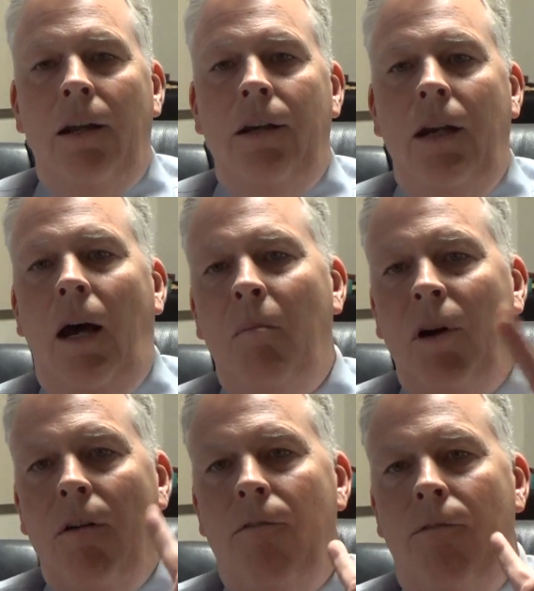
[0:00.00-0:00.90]

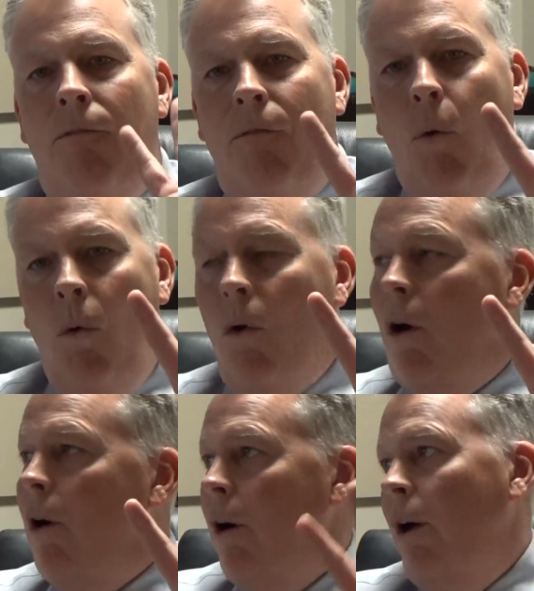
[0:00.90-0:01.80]
Number
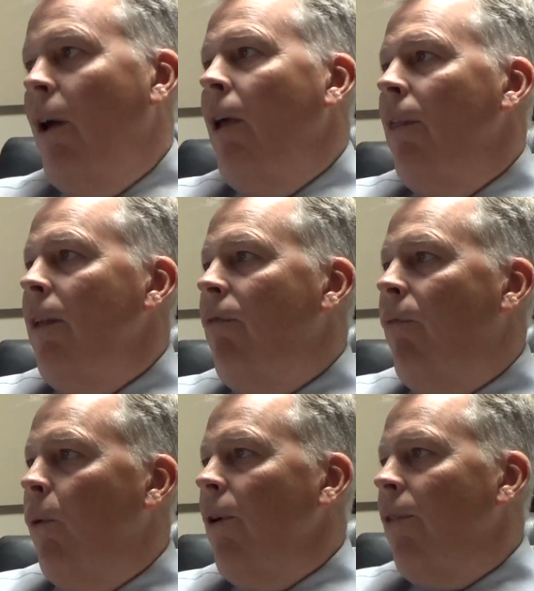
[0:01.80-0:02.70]
4, the
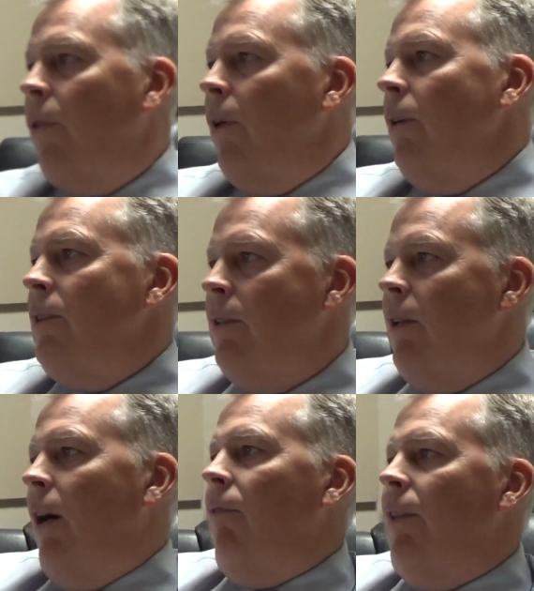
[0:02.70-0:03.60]
4th
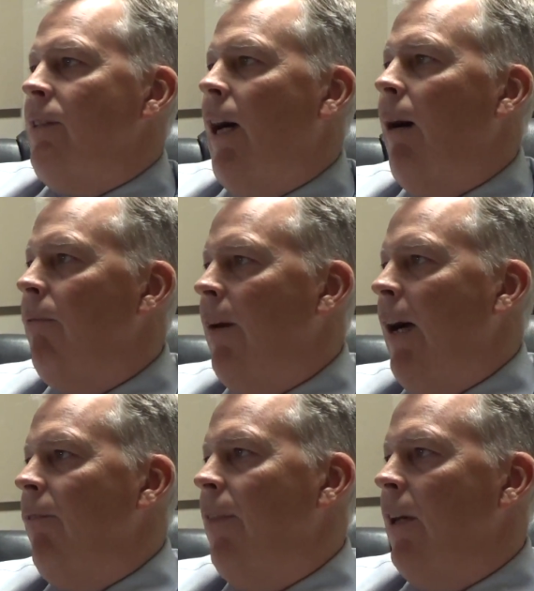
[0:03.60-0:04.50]
of the top
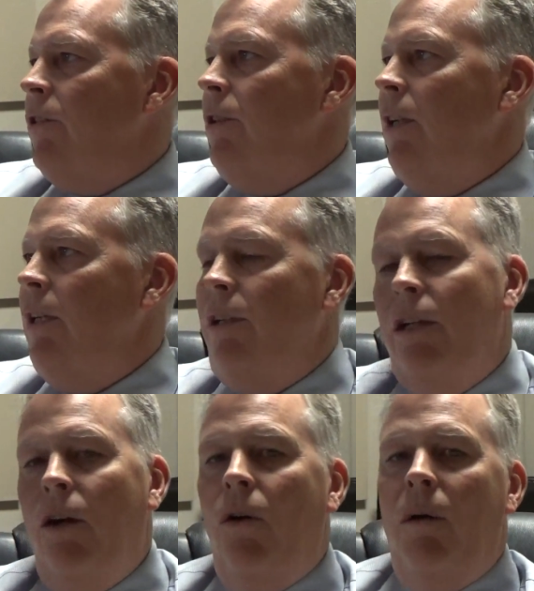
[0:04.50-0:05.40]
5 things you need to
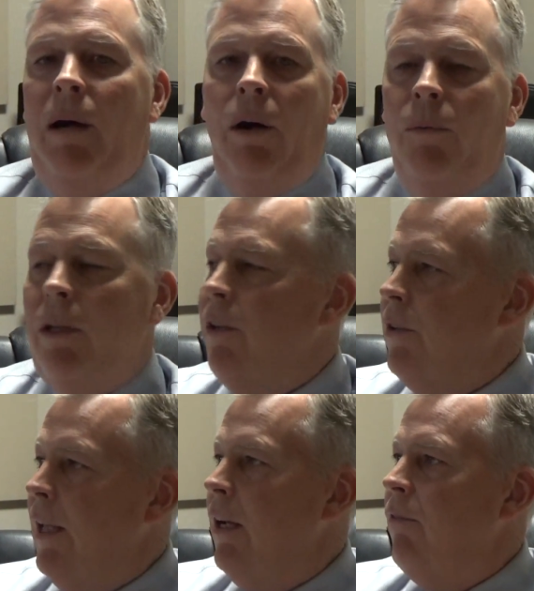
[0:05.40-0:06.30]
know about real
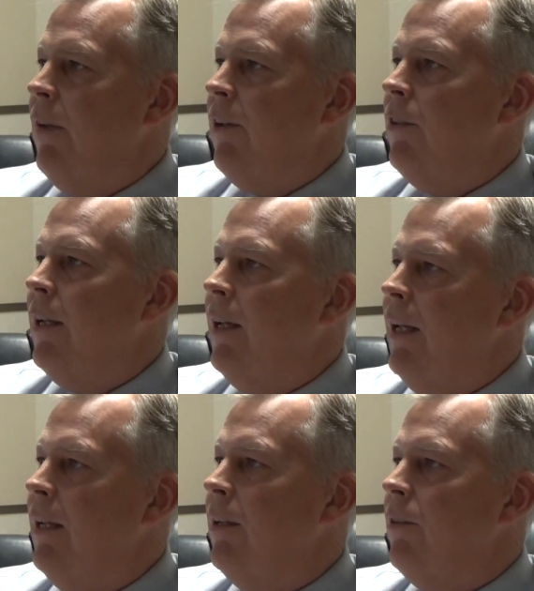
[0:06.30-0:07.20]
estate investing
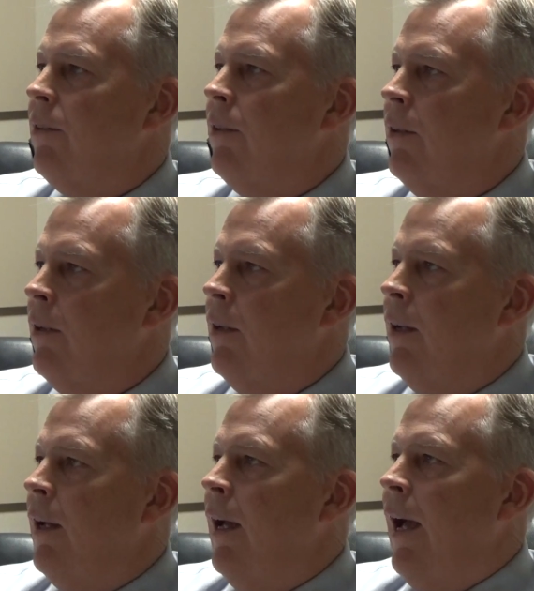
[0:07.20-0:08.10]
is
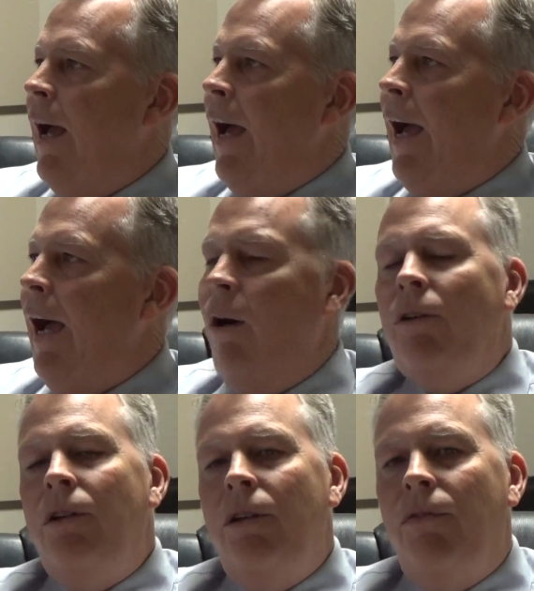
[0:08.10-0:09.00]
how
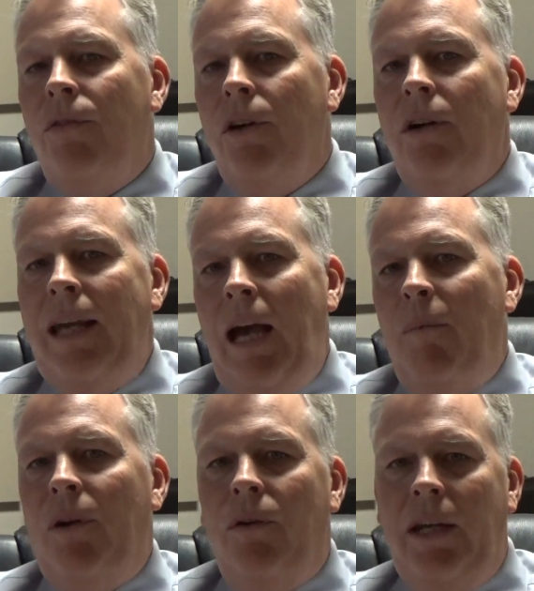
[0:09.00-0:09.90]
to defer
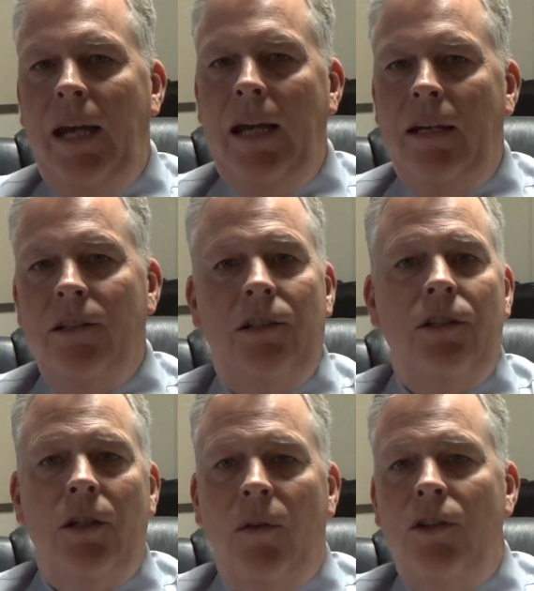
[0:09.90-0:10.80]
capital gains
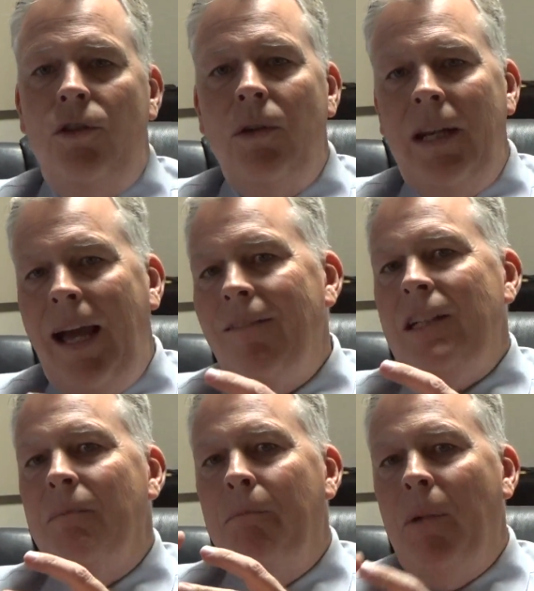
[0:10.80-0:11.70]
so that you can have
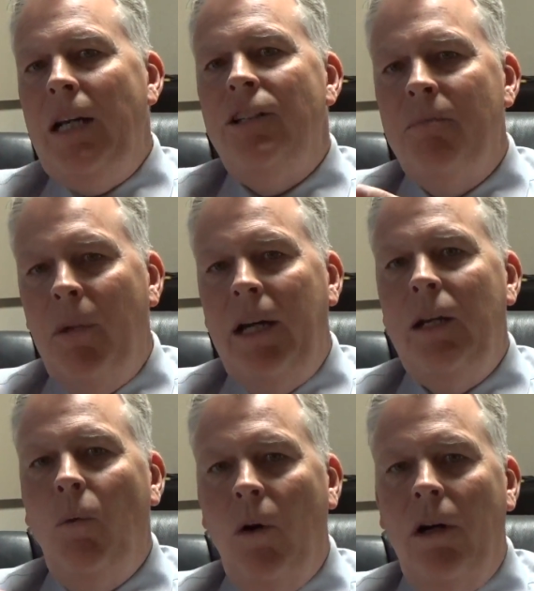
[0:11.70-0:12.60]
as much
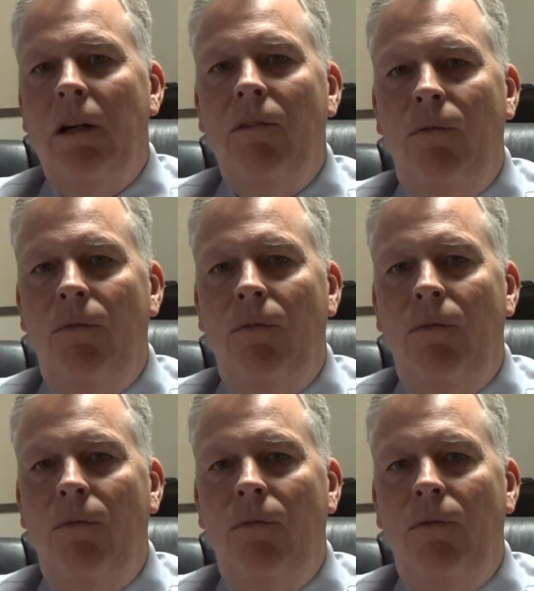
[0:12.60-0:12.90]
money working